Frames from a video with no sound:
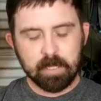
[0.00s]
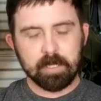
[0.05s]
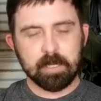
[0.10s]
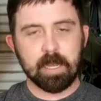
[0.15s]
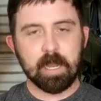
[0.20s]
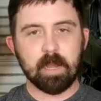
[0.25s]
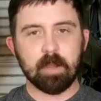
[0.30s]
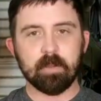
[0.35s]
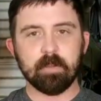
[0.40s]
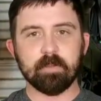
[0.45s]

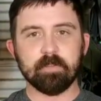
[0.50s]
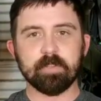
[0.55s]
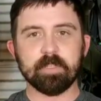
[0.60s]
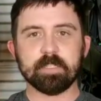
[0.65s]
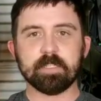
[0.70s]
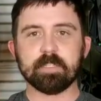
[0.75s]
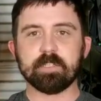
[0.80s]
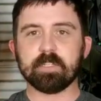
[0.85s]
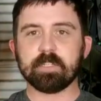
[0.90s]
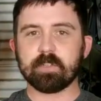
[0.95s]
Now
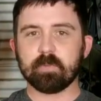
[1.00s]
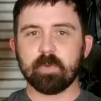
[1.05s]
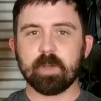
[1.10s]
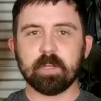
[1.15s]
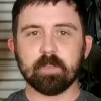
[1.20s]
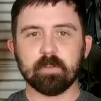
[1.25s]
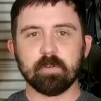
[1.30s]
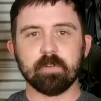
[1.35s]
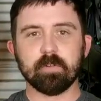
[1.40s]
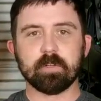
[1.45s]
this is just a
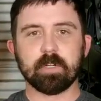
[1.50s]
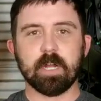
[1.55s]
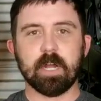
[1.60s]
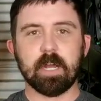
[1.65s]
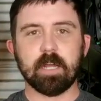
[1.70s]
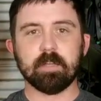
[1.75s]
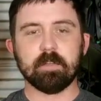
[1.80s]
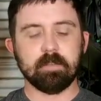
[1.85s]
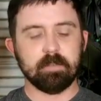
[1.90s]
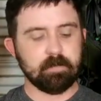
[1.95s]
regular old
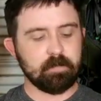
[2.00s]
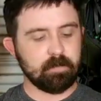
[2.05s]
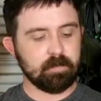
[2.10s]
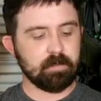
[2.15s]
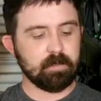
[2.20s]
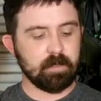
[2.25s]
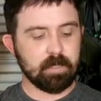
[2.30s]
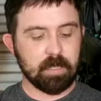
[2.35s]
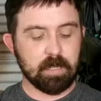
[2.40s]
cotton